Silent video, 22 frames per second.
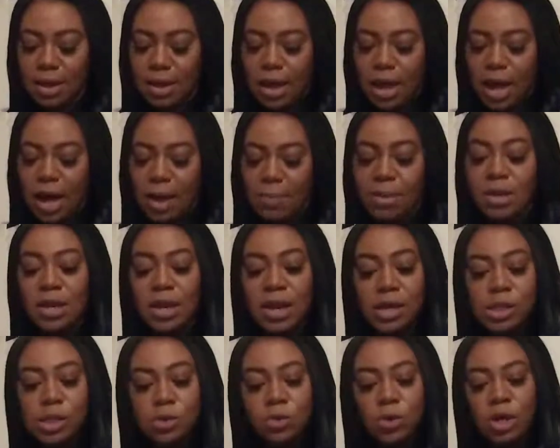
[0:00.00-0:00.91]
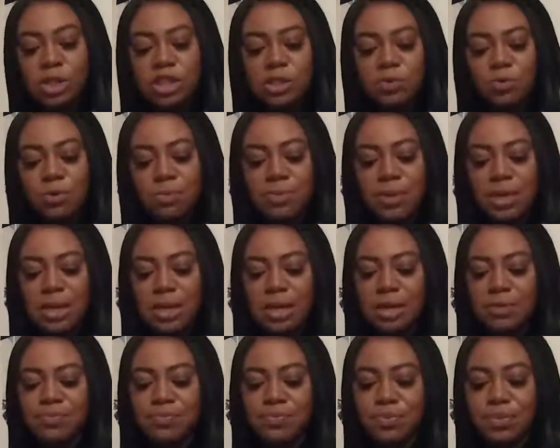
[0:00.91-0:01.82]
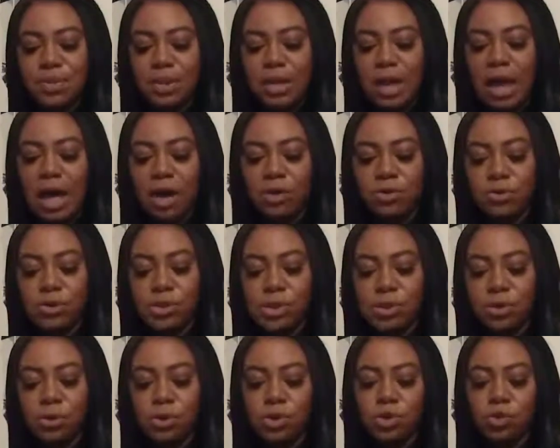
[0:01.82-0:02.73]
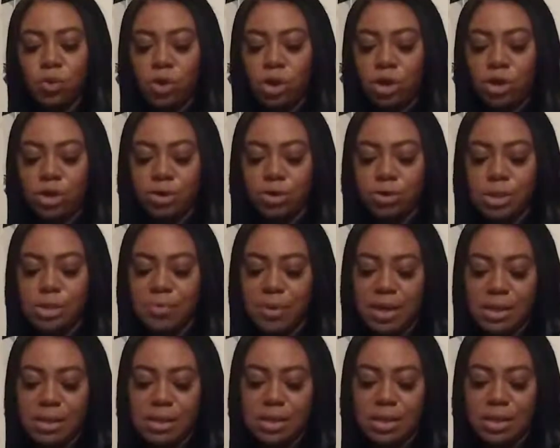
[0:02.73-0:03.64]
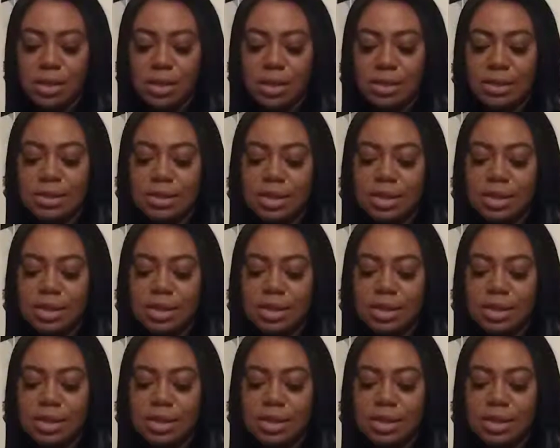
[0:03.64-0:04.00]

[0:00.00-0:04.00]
The next question would be, how do social workers basically